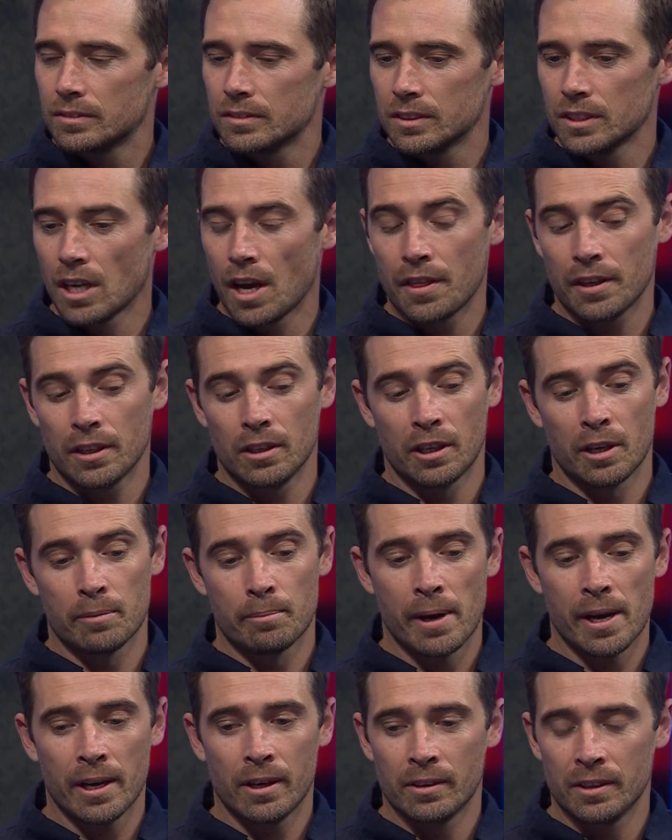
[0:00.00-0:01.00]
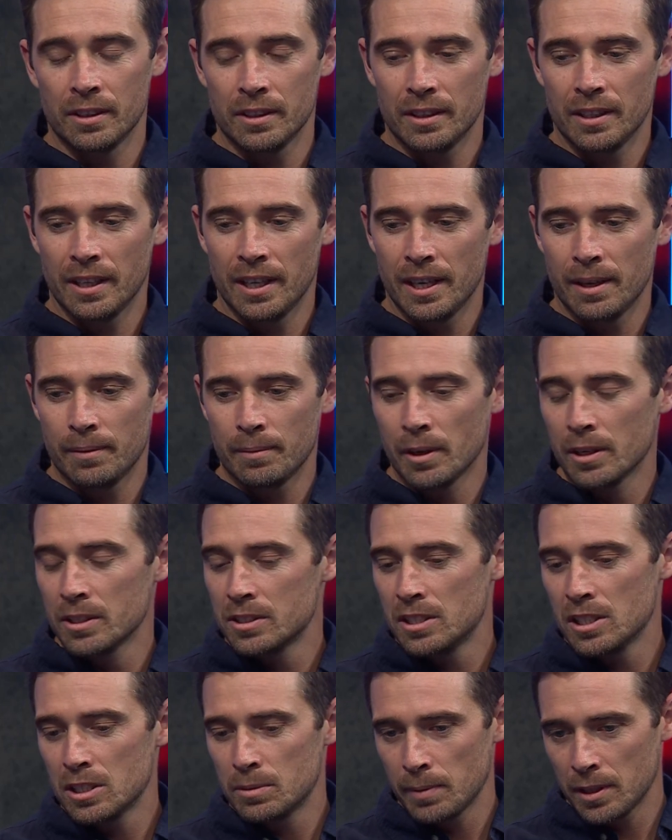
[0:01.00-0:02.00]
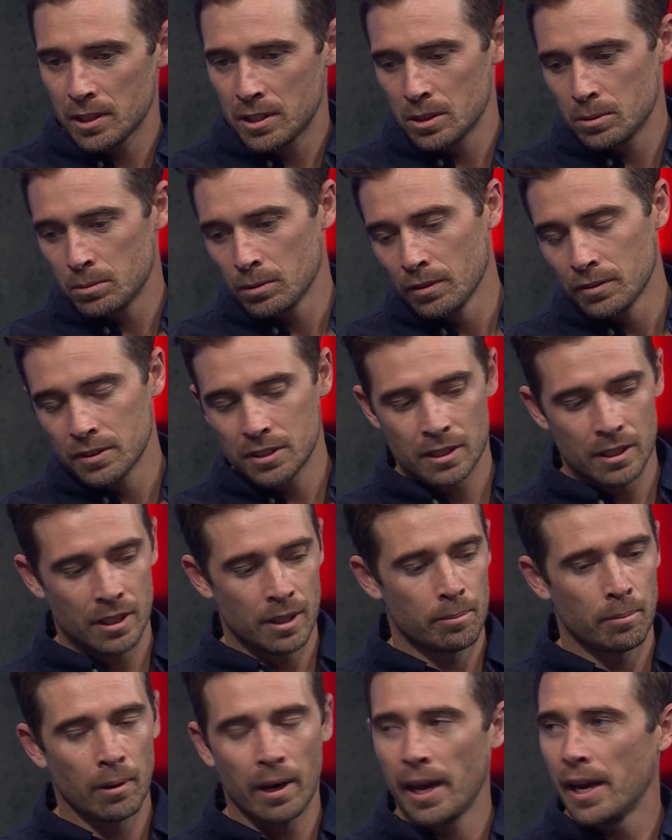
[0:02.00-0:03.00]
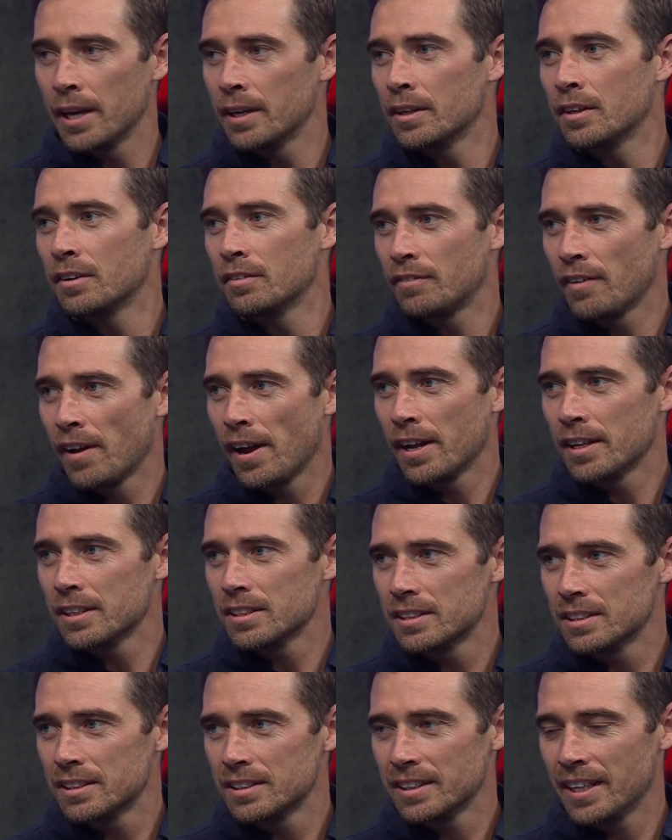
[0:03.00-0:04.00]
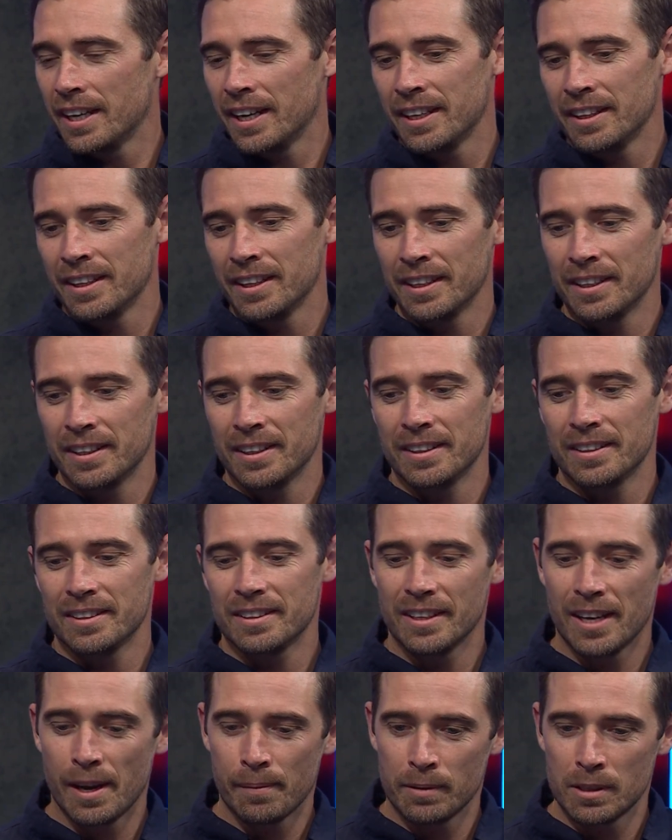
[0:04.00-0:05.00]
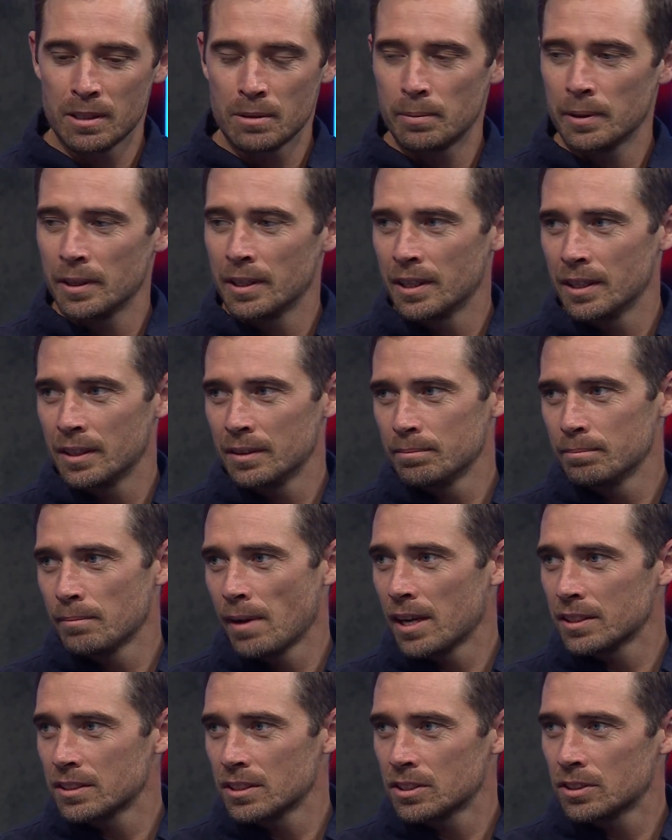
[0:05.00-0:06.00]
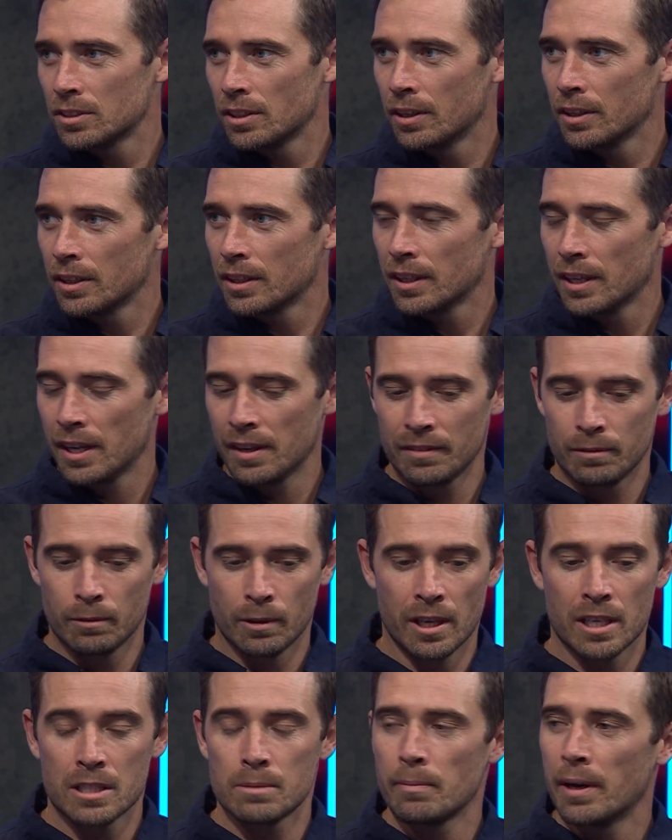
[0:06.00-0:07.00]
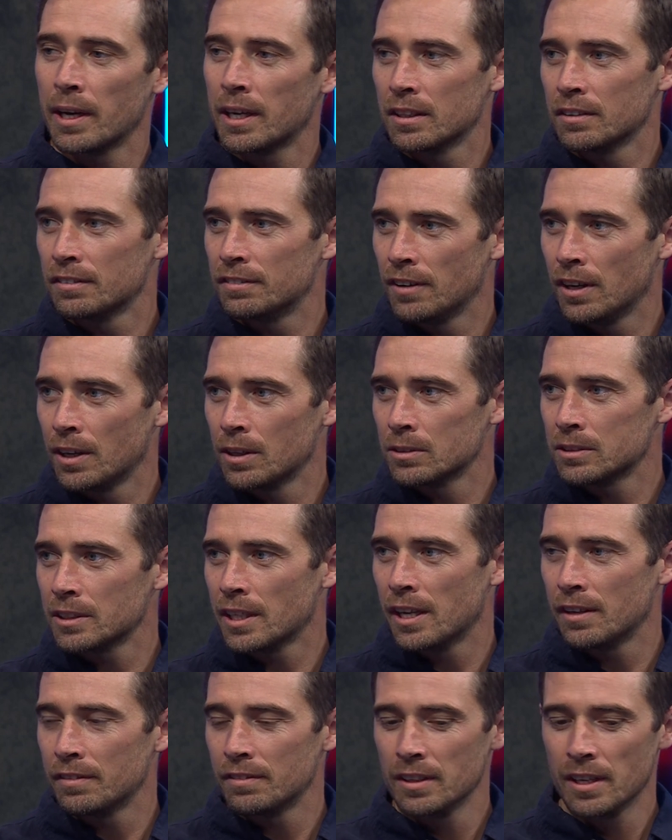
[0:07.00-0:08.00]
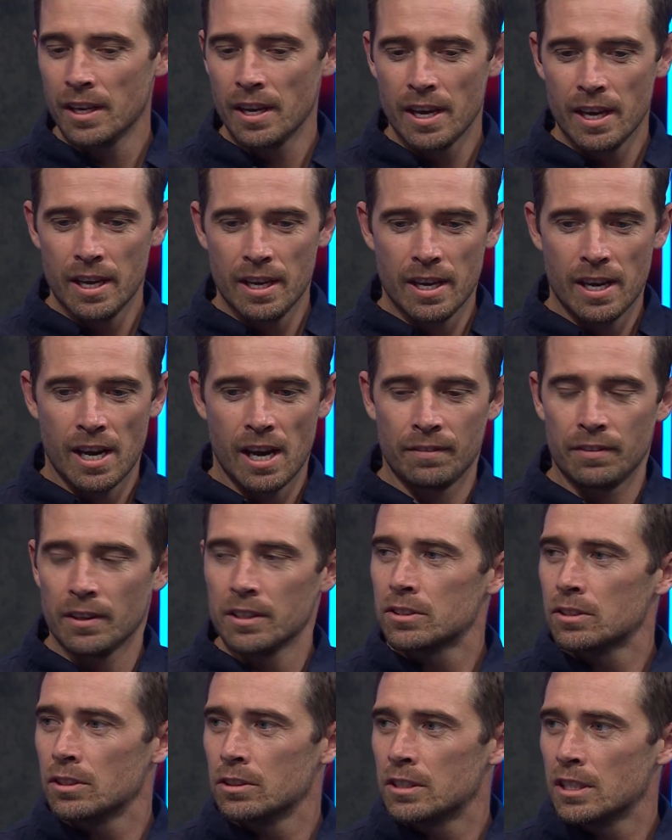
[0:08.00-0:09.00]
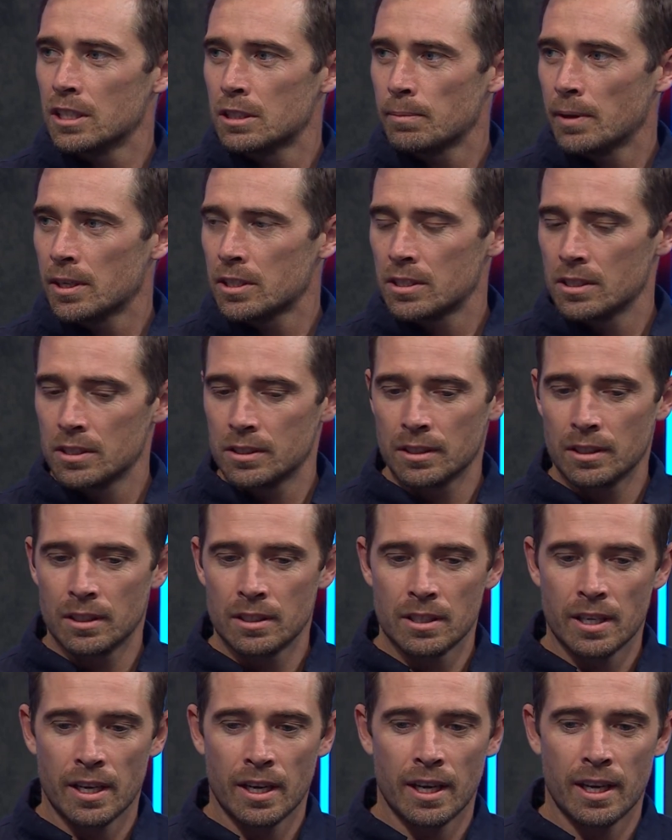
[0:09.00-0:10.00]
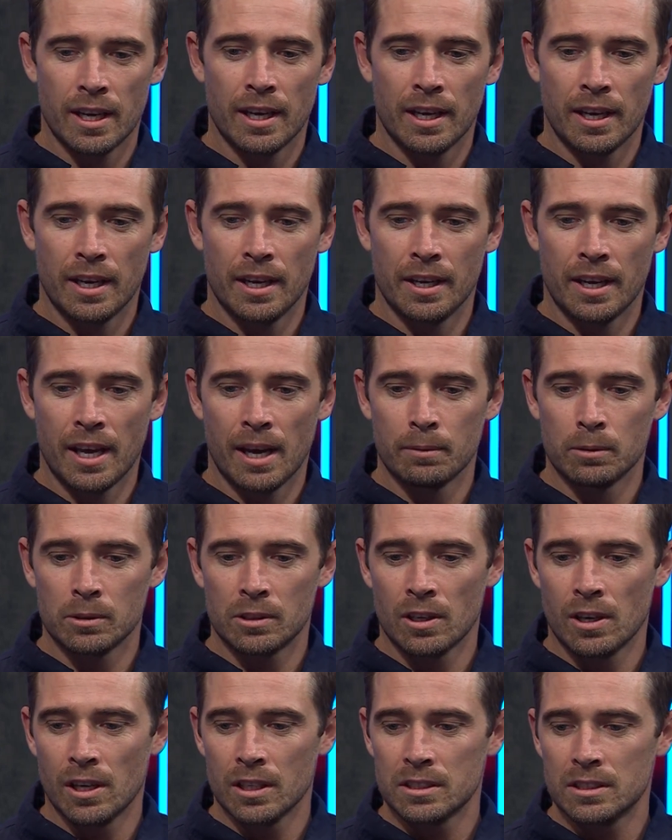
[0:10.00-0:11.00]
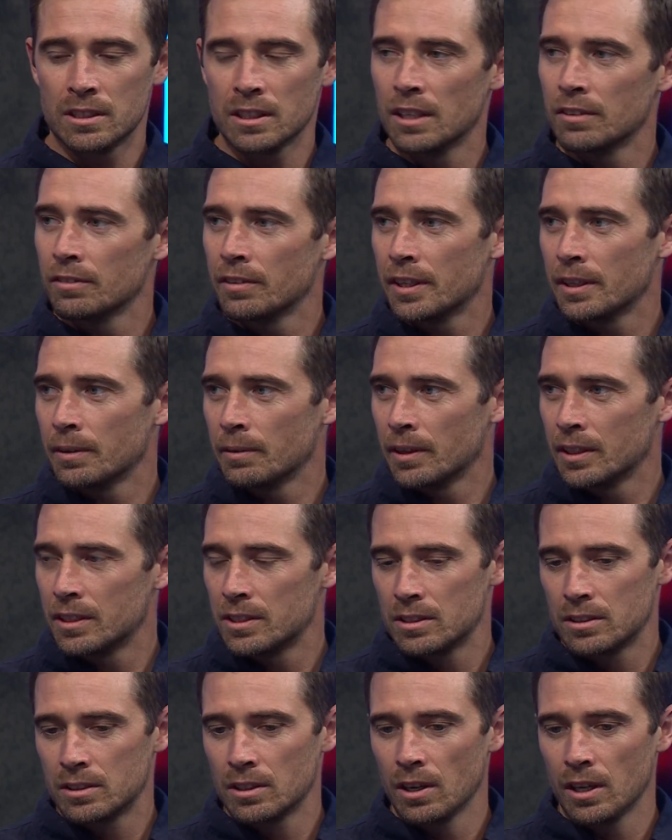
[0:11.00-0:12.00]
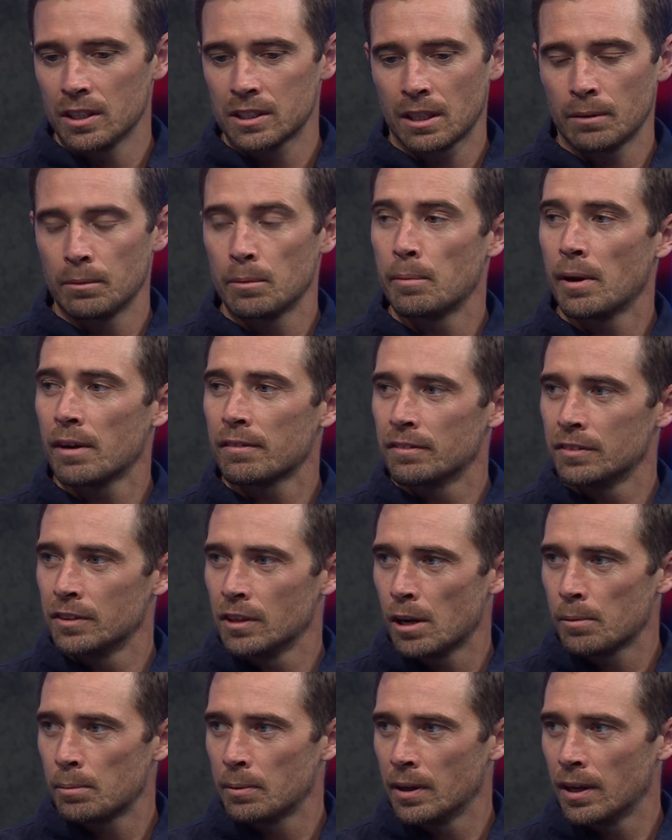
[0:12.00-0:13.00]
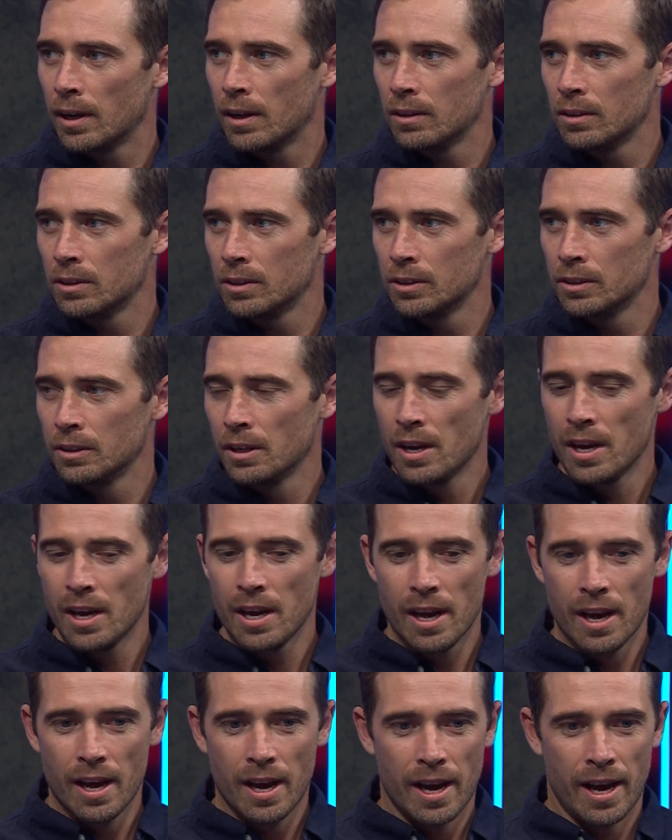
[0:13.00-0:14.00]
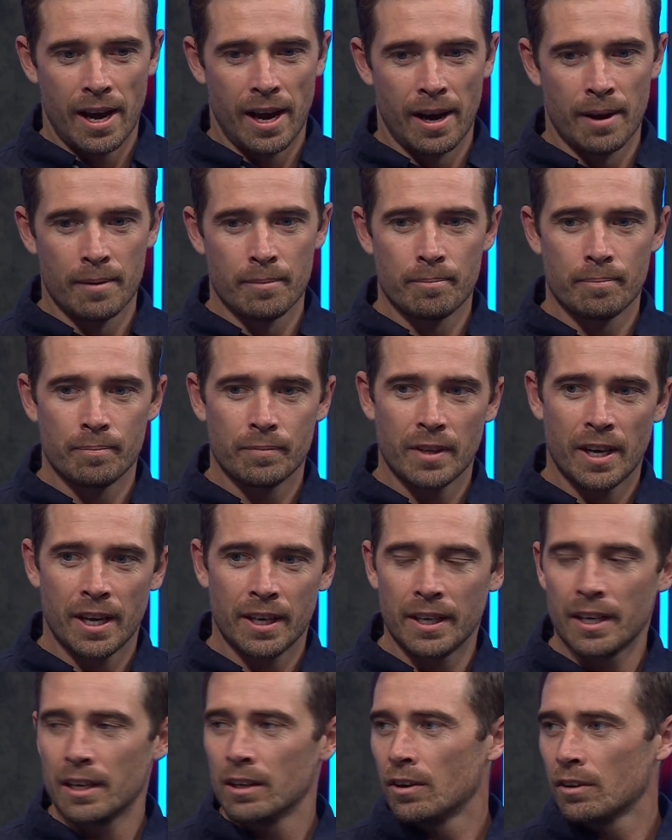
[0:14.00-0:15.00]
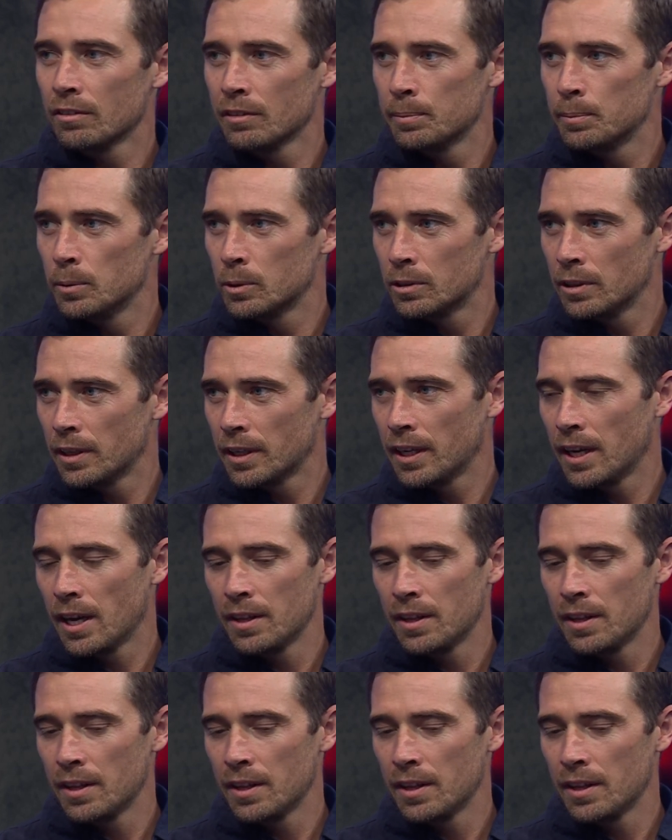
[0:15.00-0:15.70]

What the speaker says: Yeah, I think looking back on it, those test matches were obviously planned in advance and then happened to be a masterstroke with us making the final to have those 2 test matches and enabled guys to get ready. We had guys coming back from the IPL who hadn't had a lot of red ball cricket.